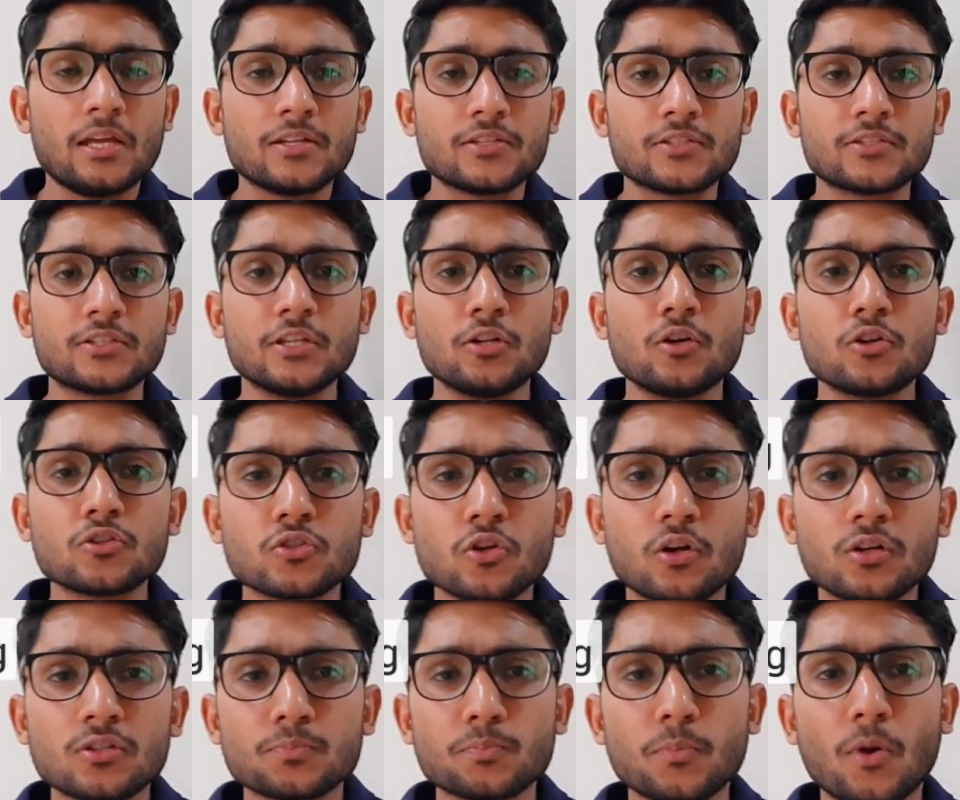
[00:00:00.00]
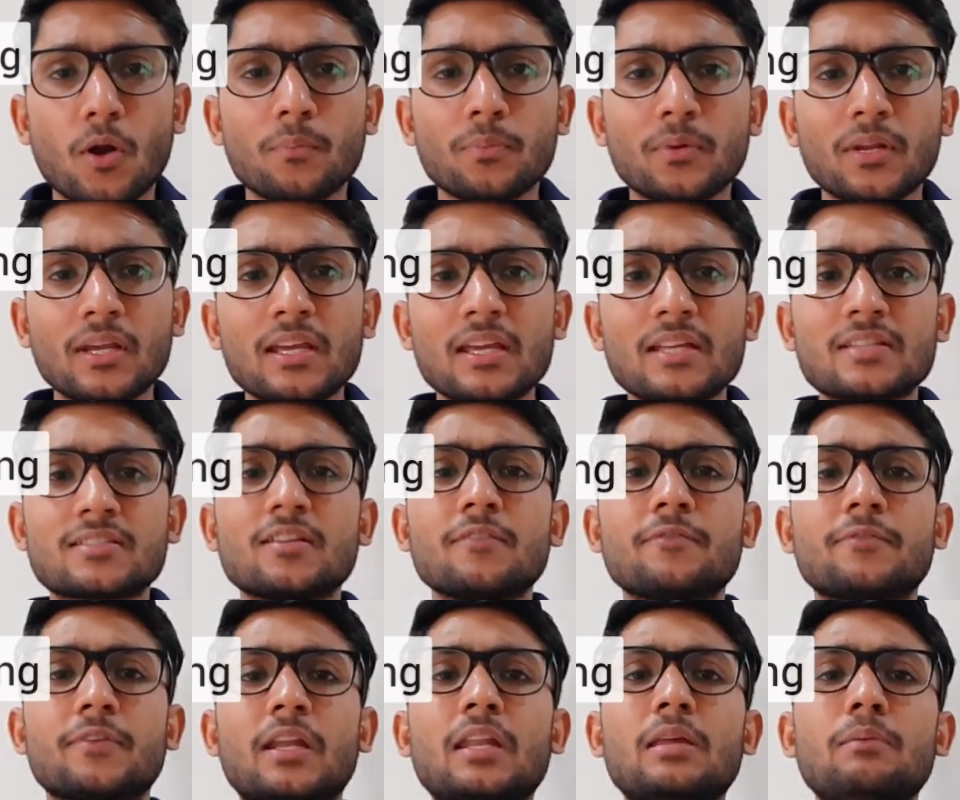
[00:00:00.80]
Zero shot prompting is
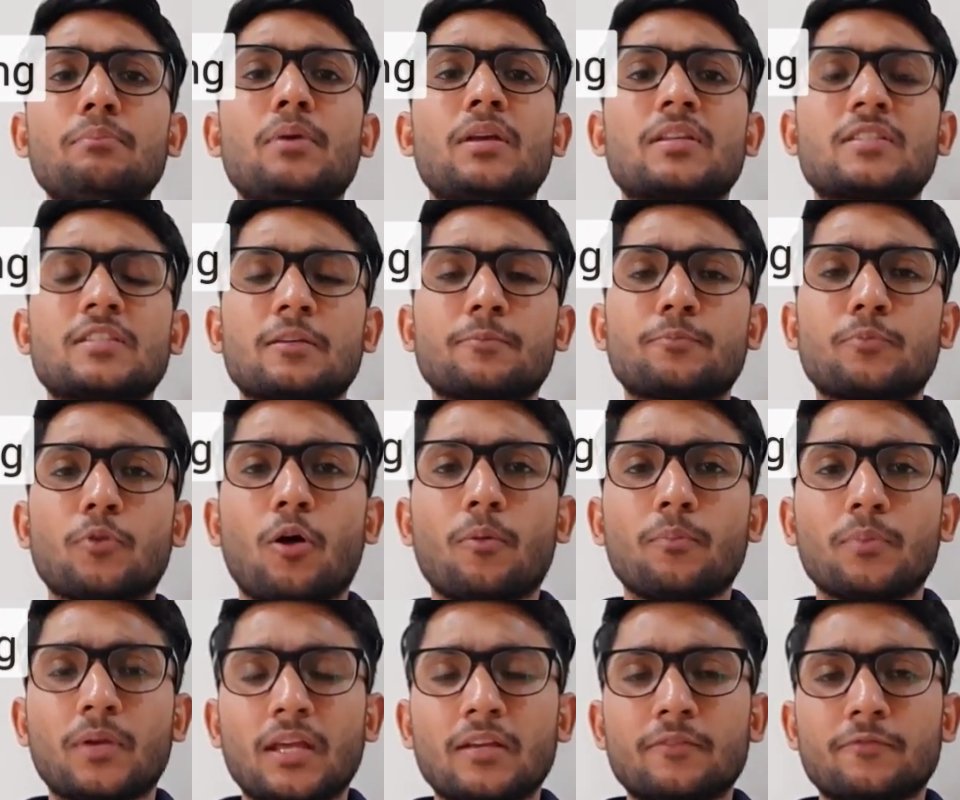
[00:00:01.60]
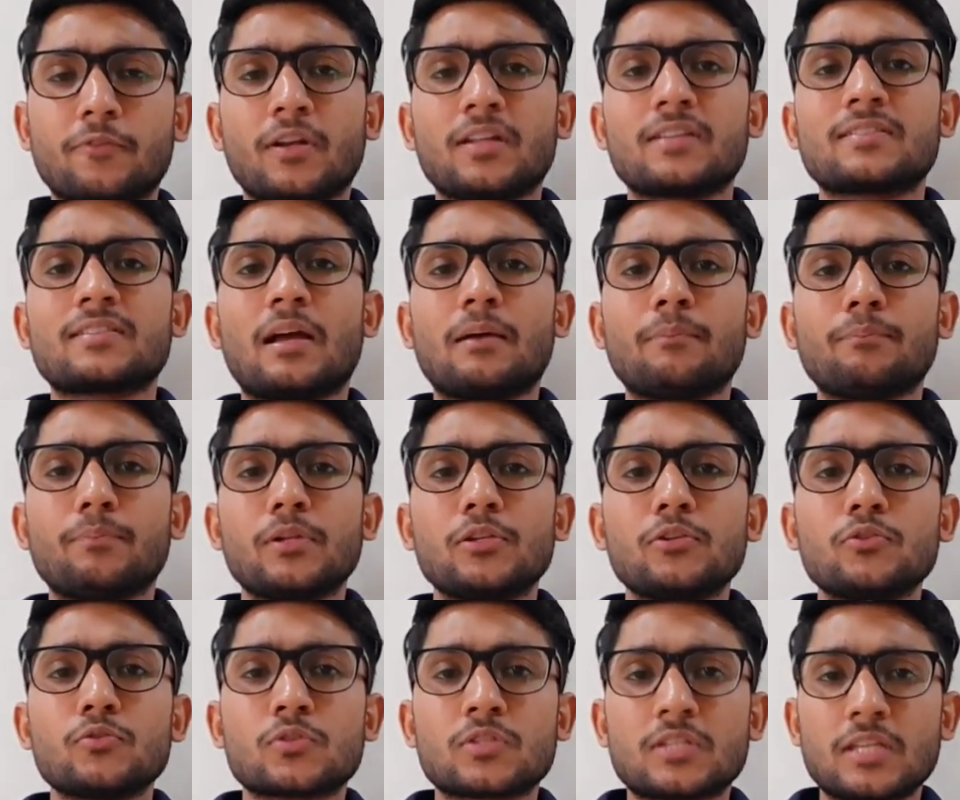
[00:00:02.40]
the very basic prompting. For example,
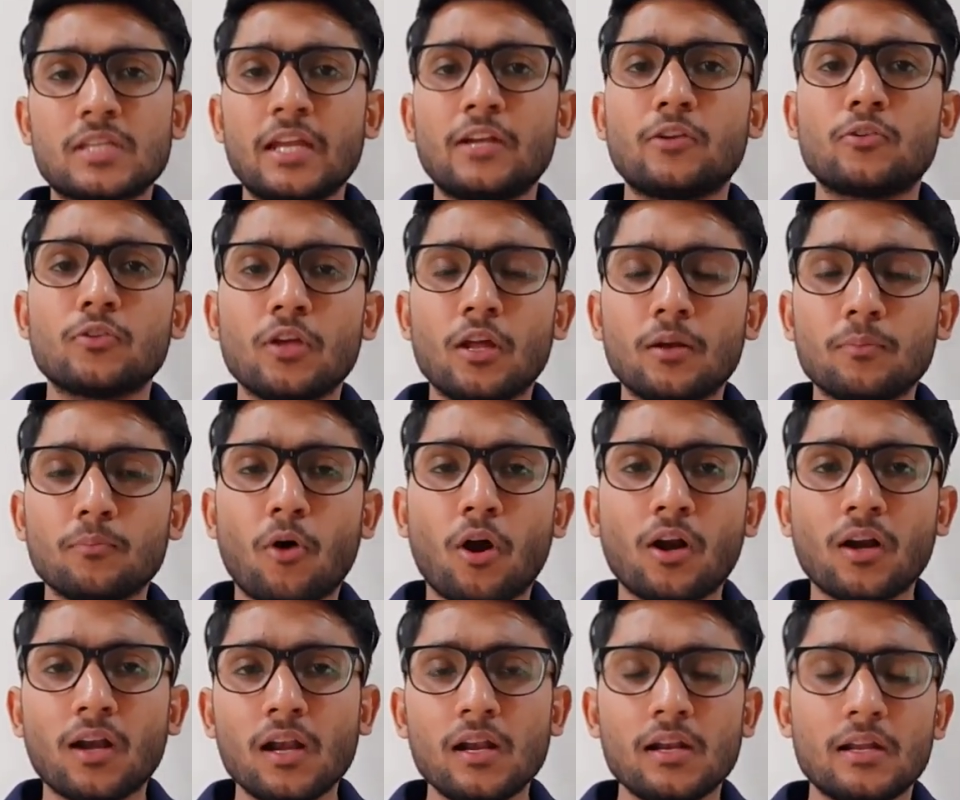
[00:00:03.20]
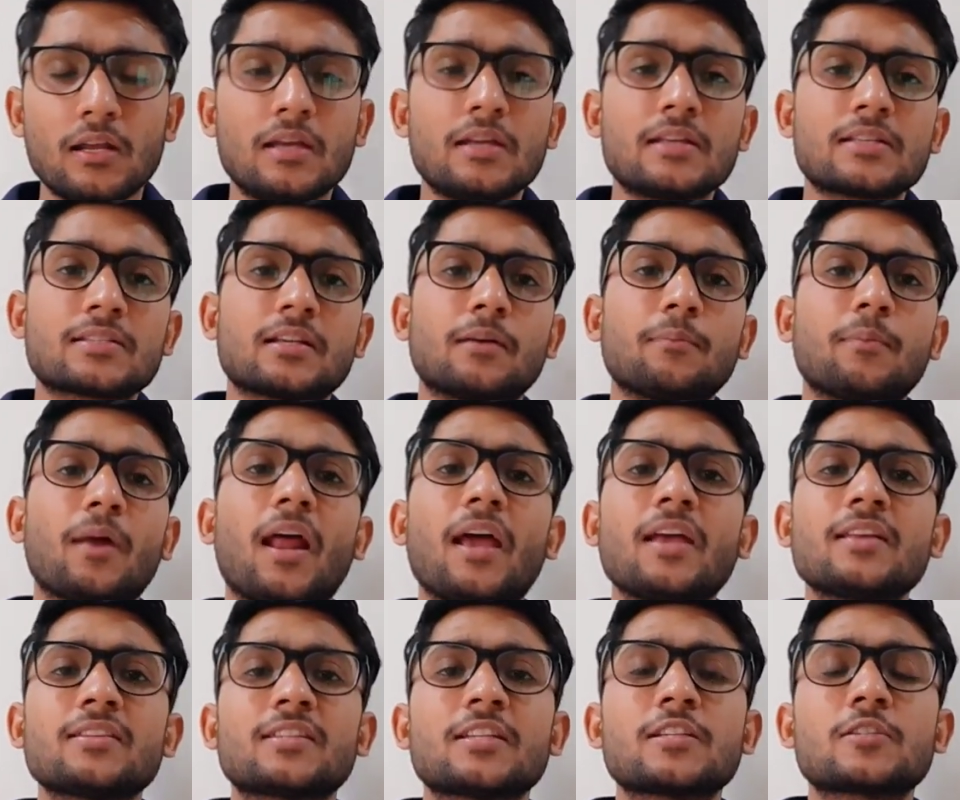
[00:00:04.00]
you say to your model,
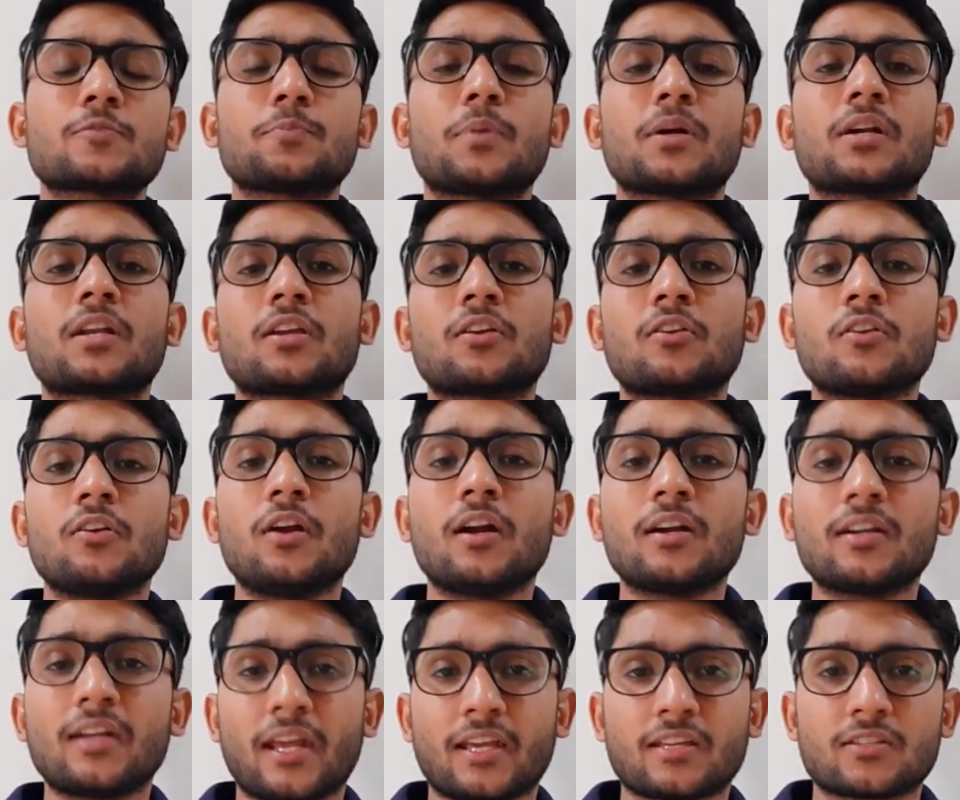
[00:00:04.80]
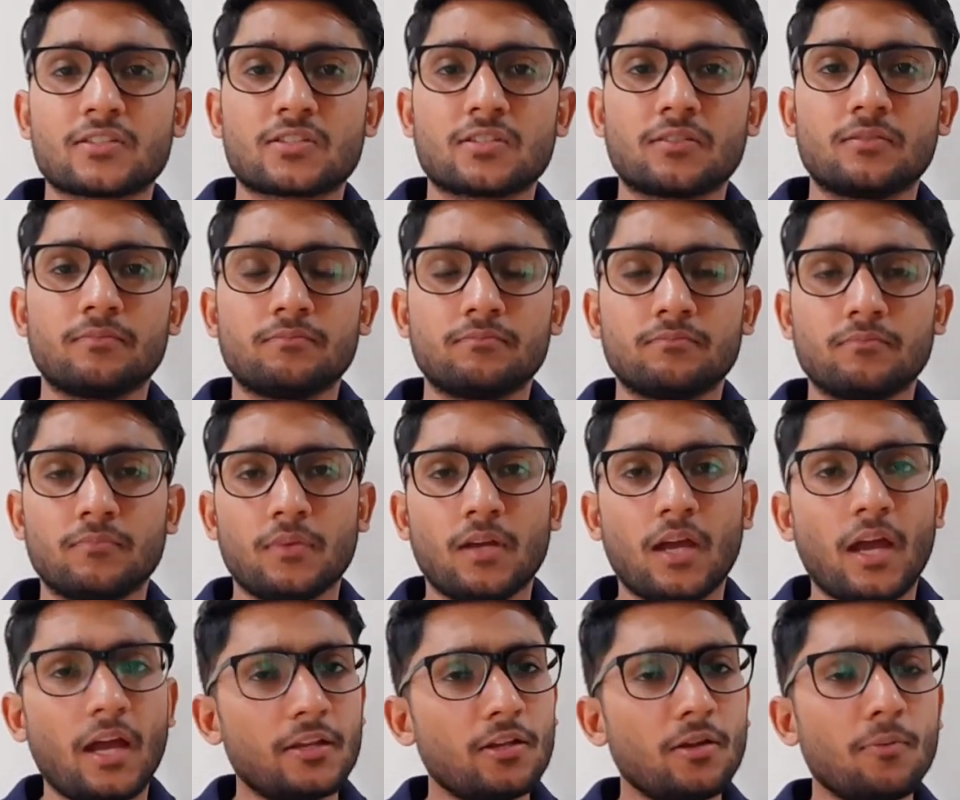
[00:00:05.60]
summarize this particular text,
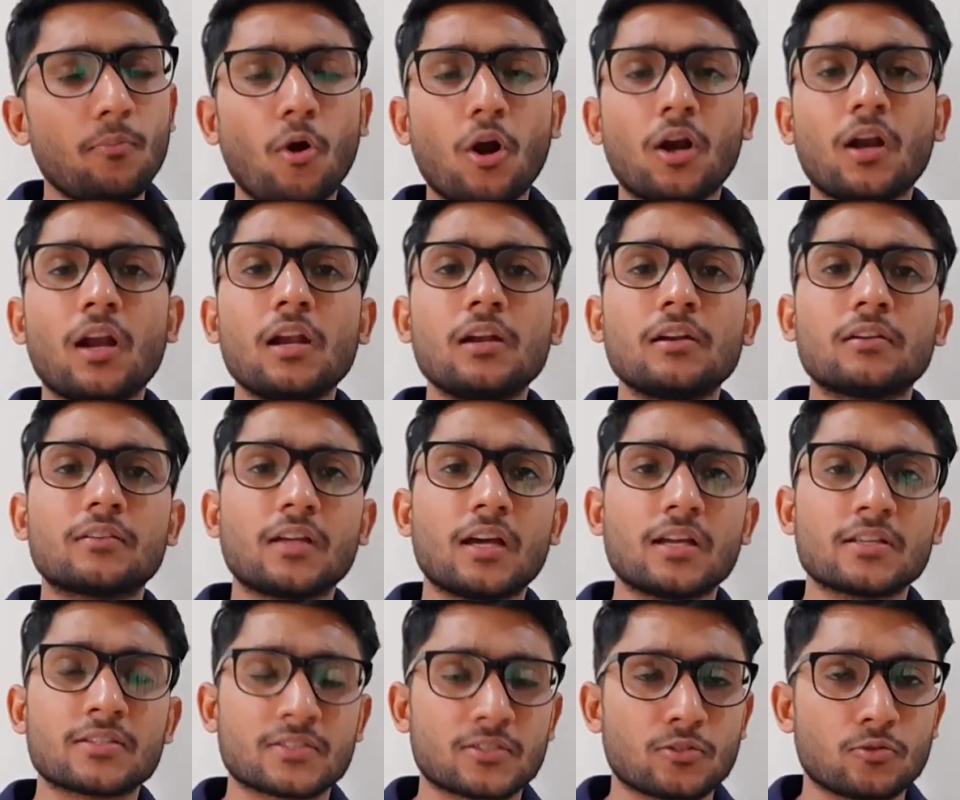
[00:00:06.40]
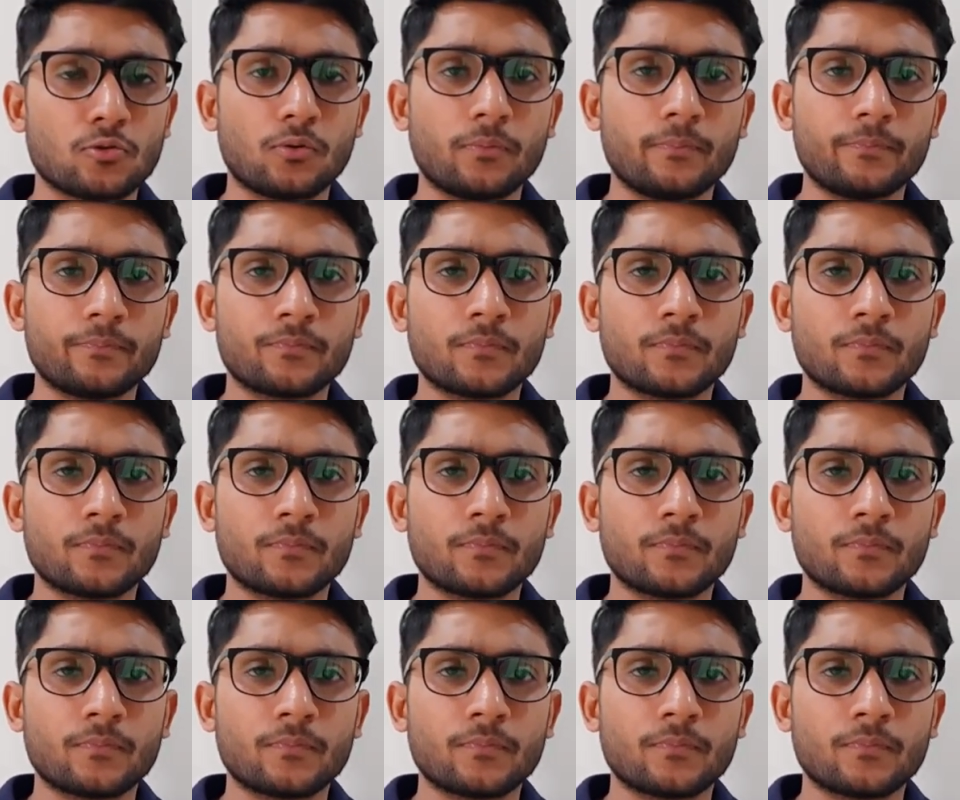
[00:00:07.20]
and your model does so.